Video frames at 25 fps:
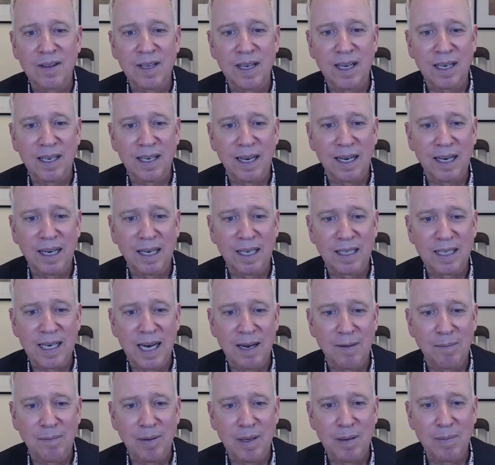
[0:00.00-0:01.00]
thing I like to
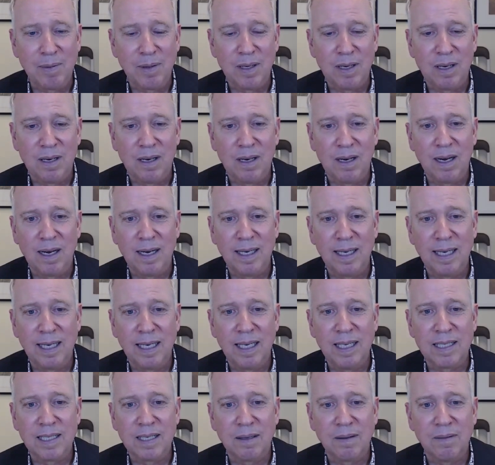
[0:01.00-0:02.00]
have people on
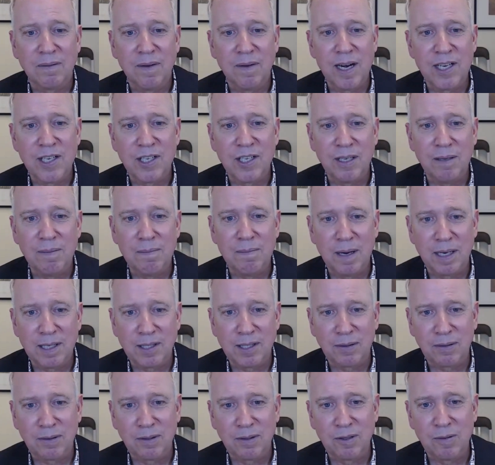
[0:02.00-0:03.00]
is reishi
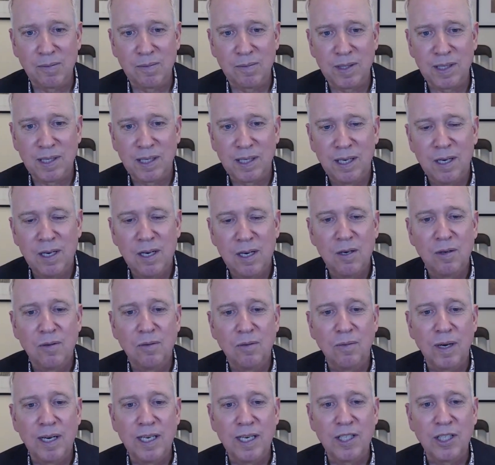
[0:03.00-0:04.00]
mushrooms.
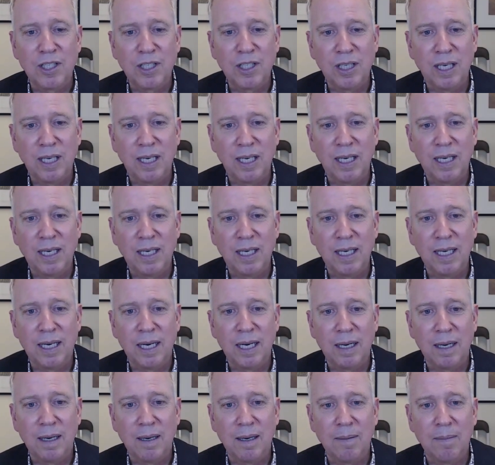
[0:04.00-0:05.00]
Reishi
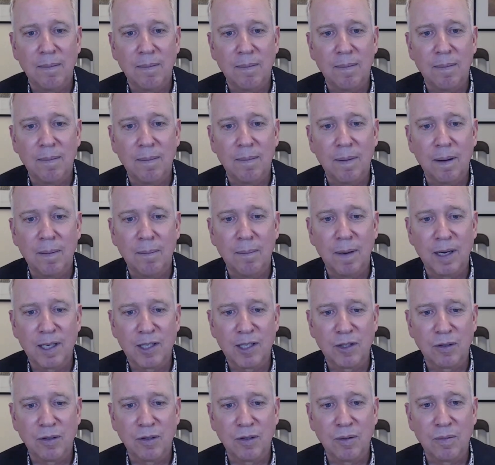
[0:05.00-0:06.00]

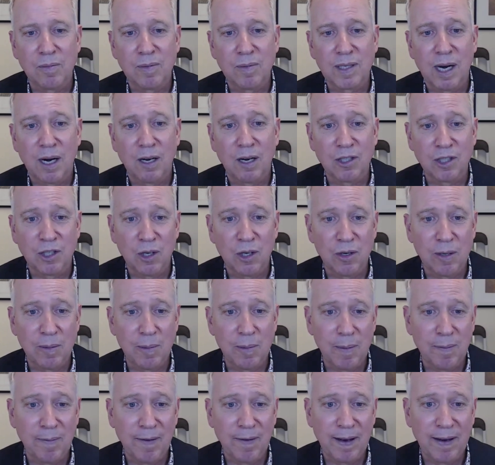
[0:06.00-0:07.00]
mushrooms are shown to
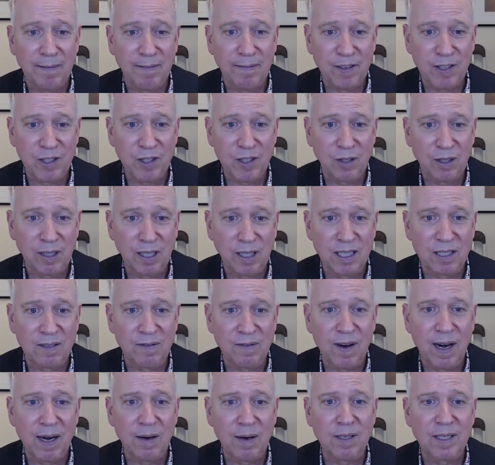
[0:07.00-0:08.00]
be beneficial against
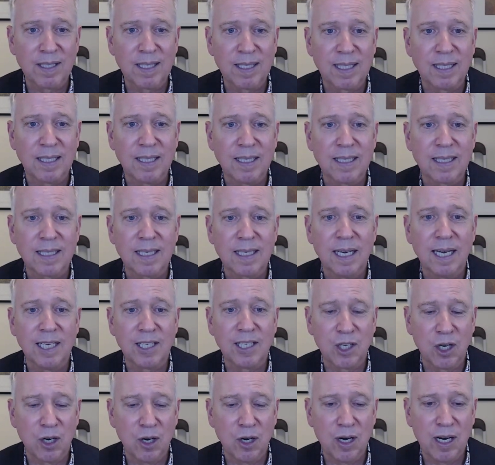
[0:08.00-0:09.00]
viruses at
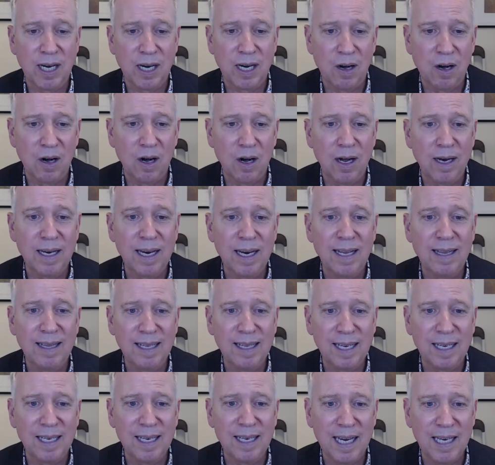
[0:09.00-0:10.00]
turning on
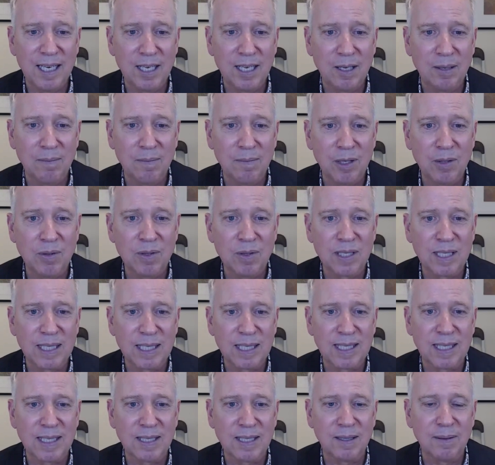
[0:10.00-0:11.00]
the innate immune
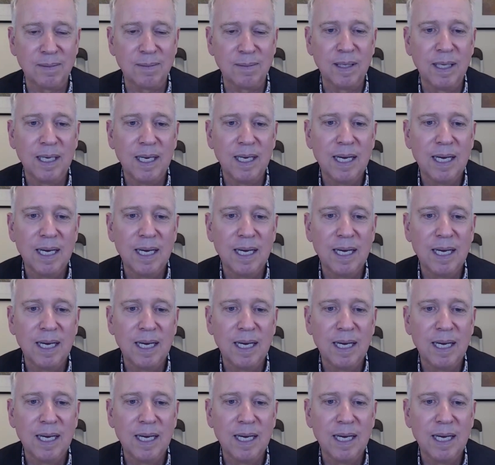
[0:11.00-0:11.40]
system.